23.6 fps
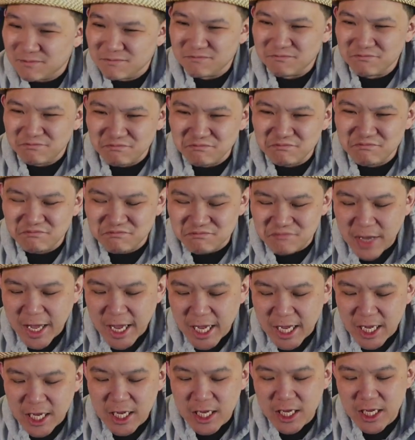
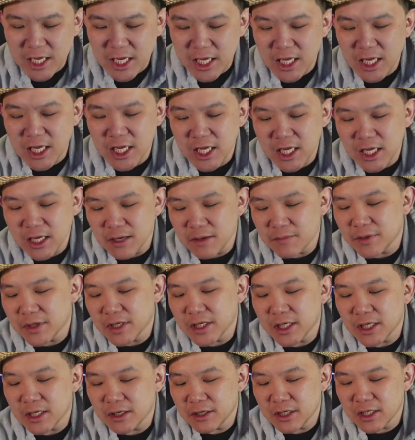
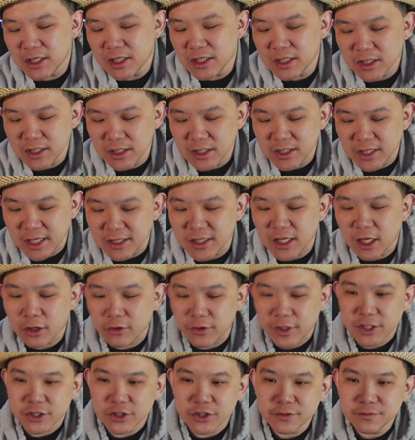maybe $10
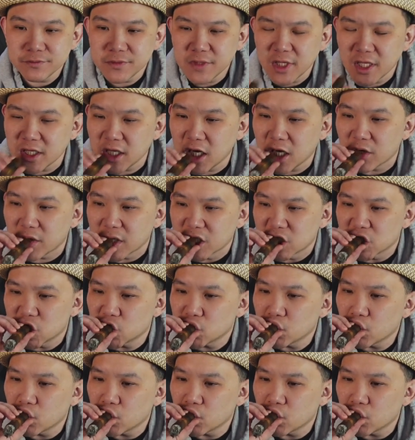range. $10 range.